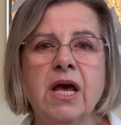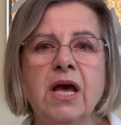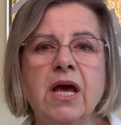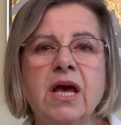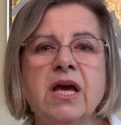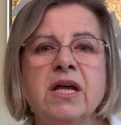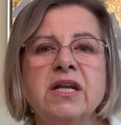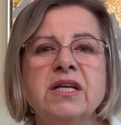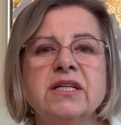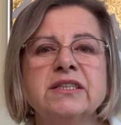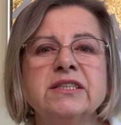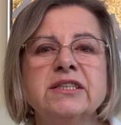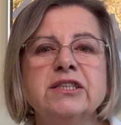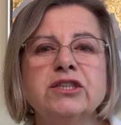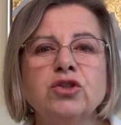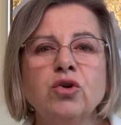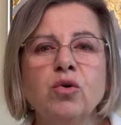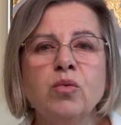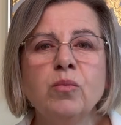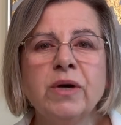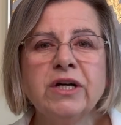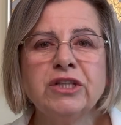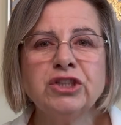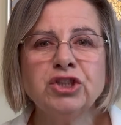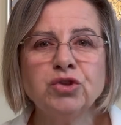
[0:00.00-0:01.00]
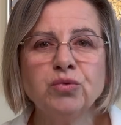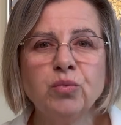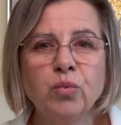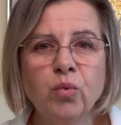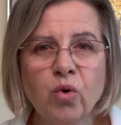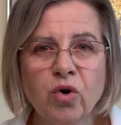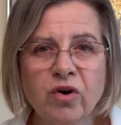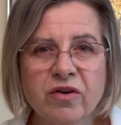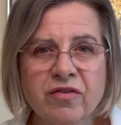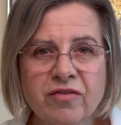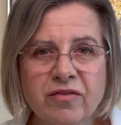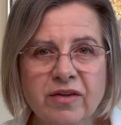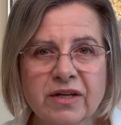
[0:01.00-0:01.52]
It is so much
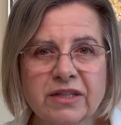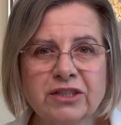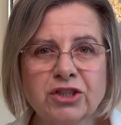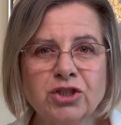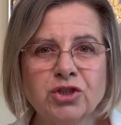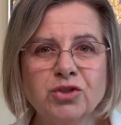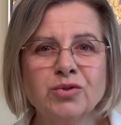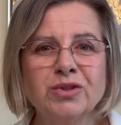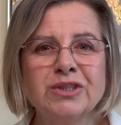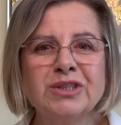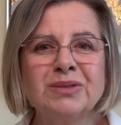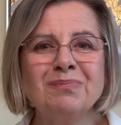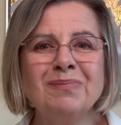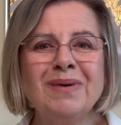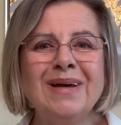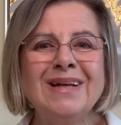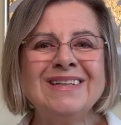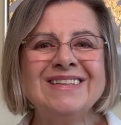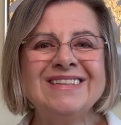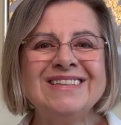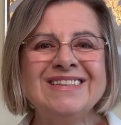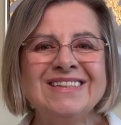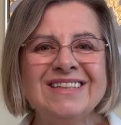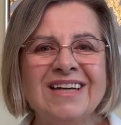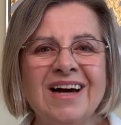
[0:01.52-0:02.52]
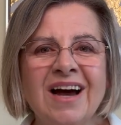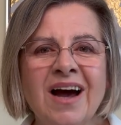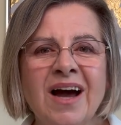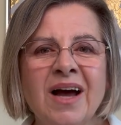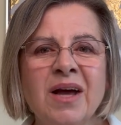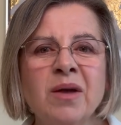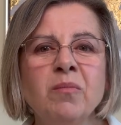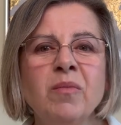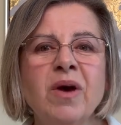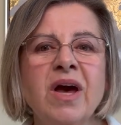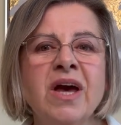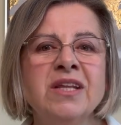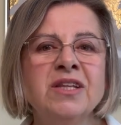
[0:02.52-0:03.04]
worth it to spend
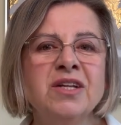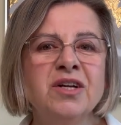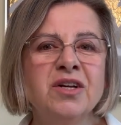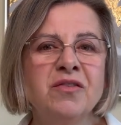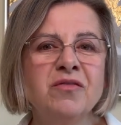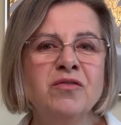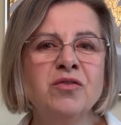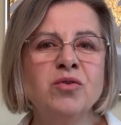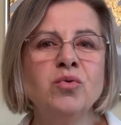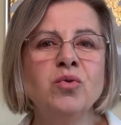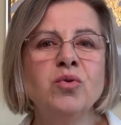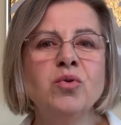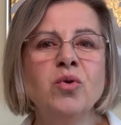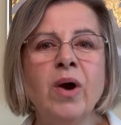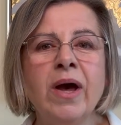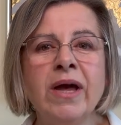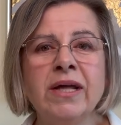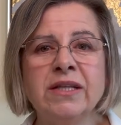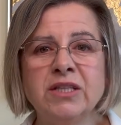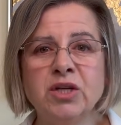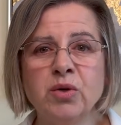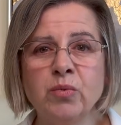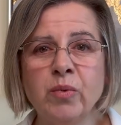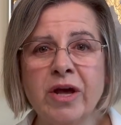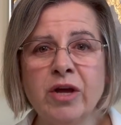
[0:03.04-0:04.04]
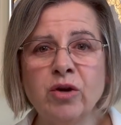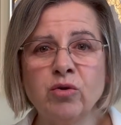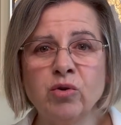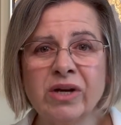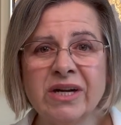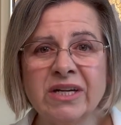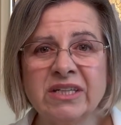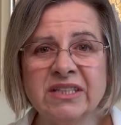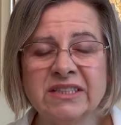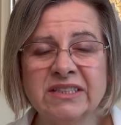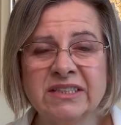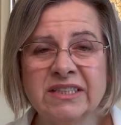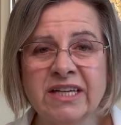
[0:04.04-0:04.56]
time and review your entryway
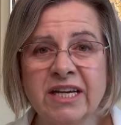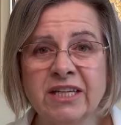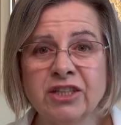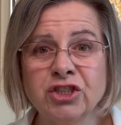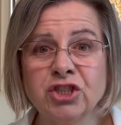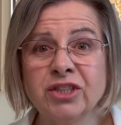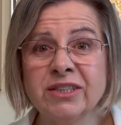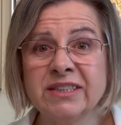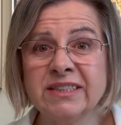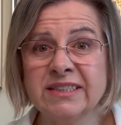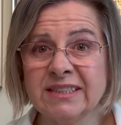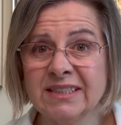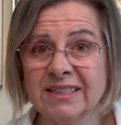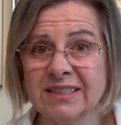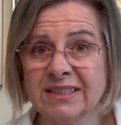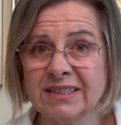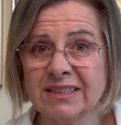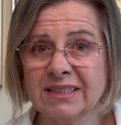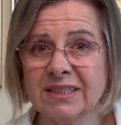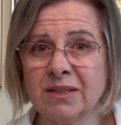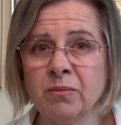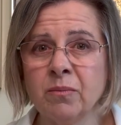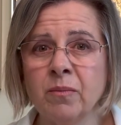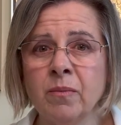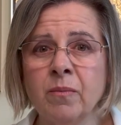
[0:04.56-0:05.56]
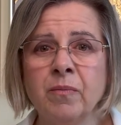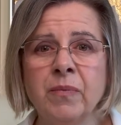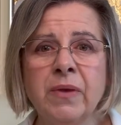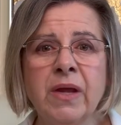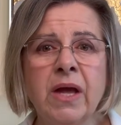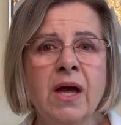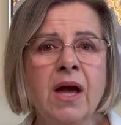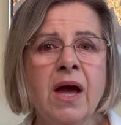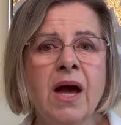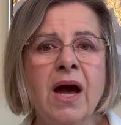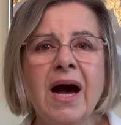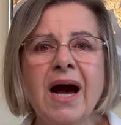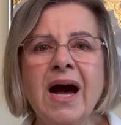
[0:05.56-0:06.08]
organization system.
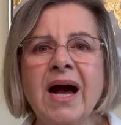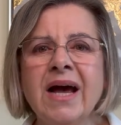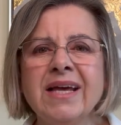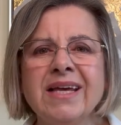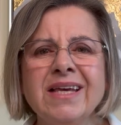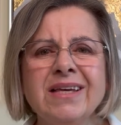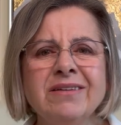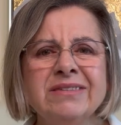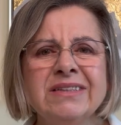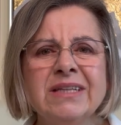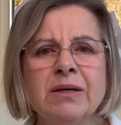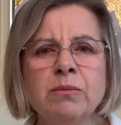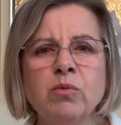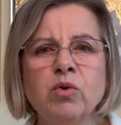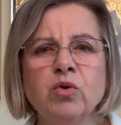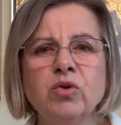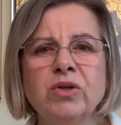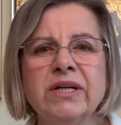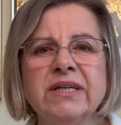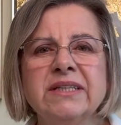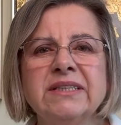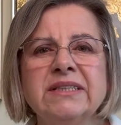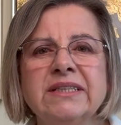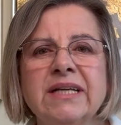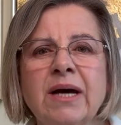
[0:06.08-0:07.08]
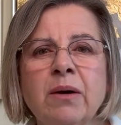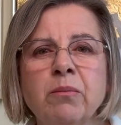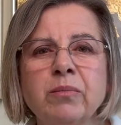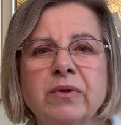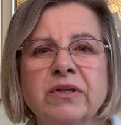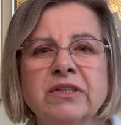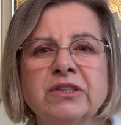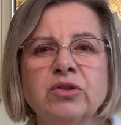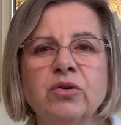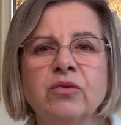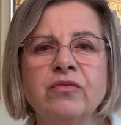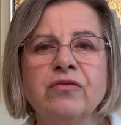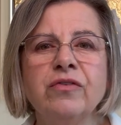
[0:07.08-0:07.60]
I give some good
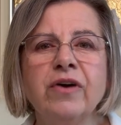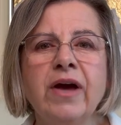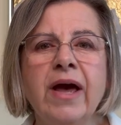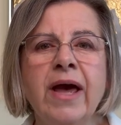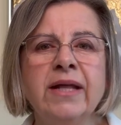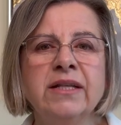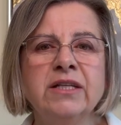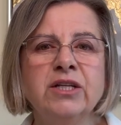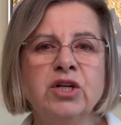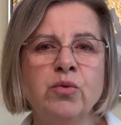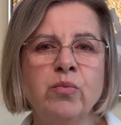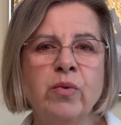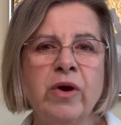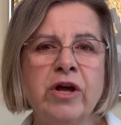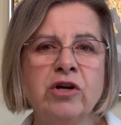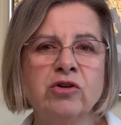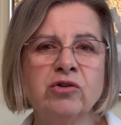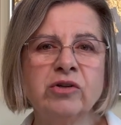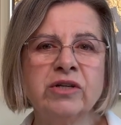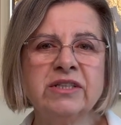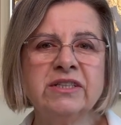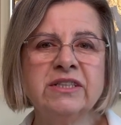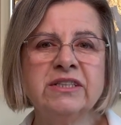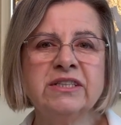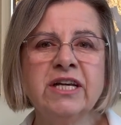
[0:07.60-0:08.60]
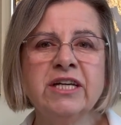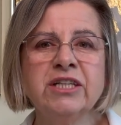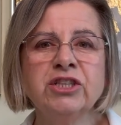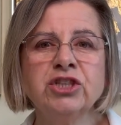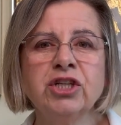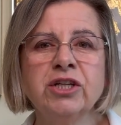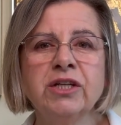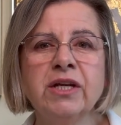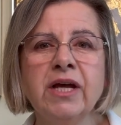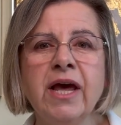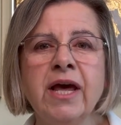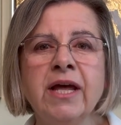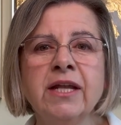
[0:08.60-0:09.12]
examples of entryway
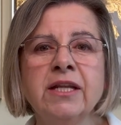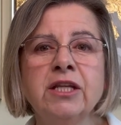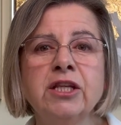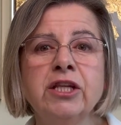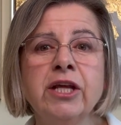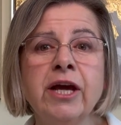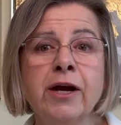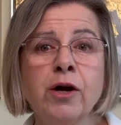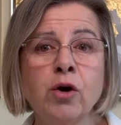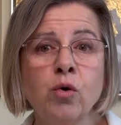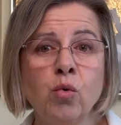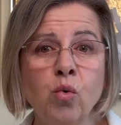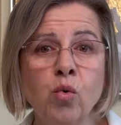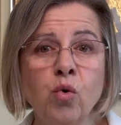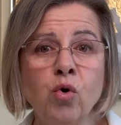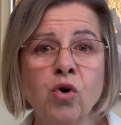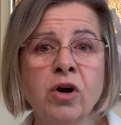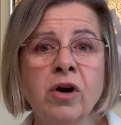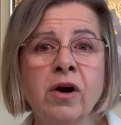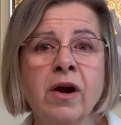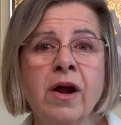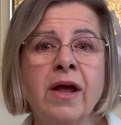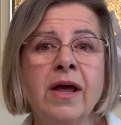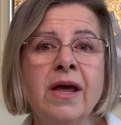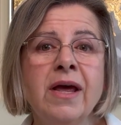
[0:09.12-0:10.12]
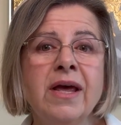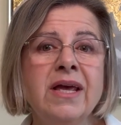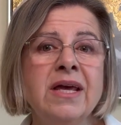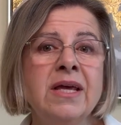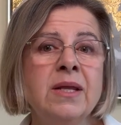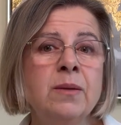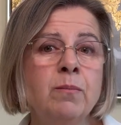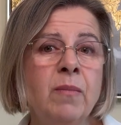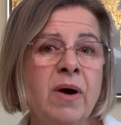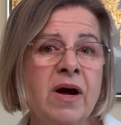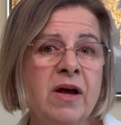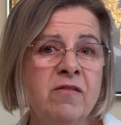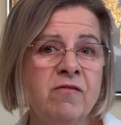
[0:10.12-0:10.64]
organization and decor
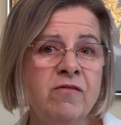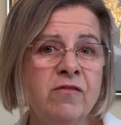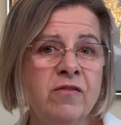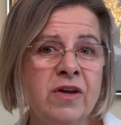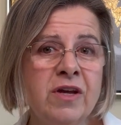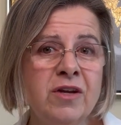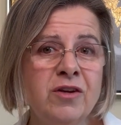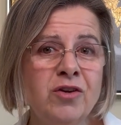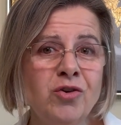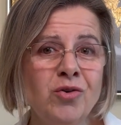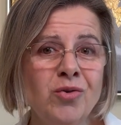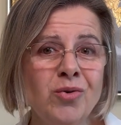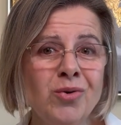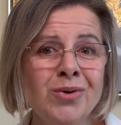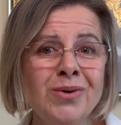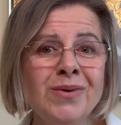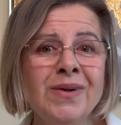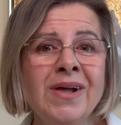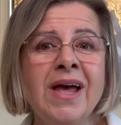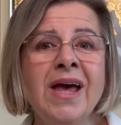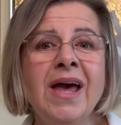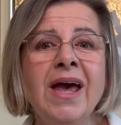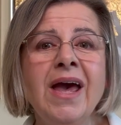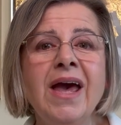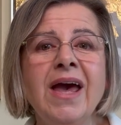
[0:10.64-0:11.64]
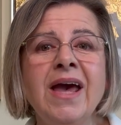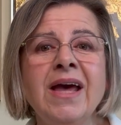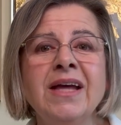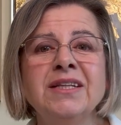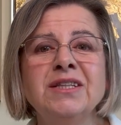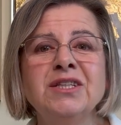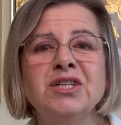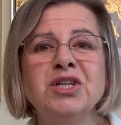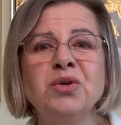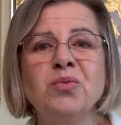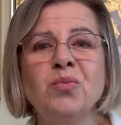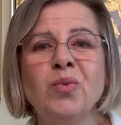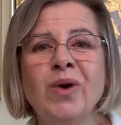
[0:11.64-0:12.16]
in my video,
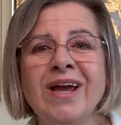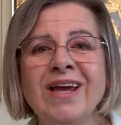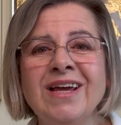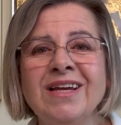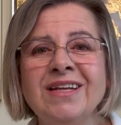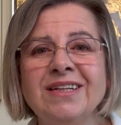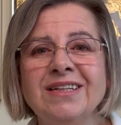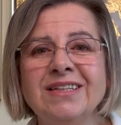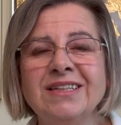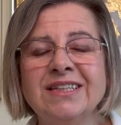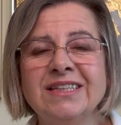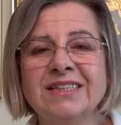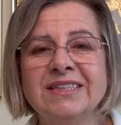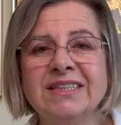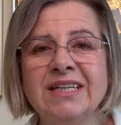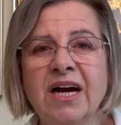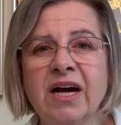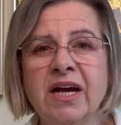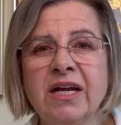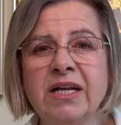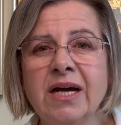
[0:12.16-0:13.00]
Entryway Design